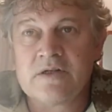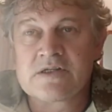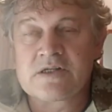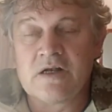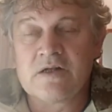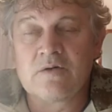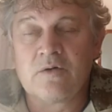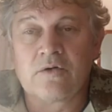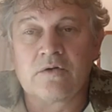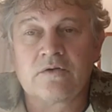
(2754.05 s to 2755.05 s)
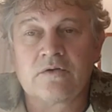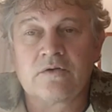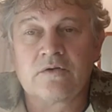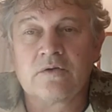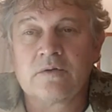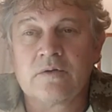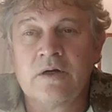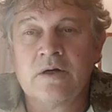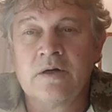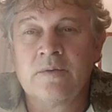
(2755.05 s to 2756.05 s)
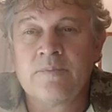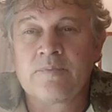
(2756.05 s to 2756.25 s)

the Stalin wars. Uh,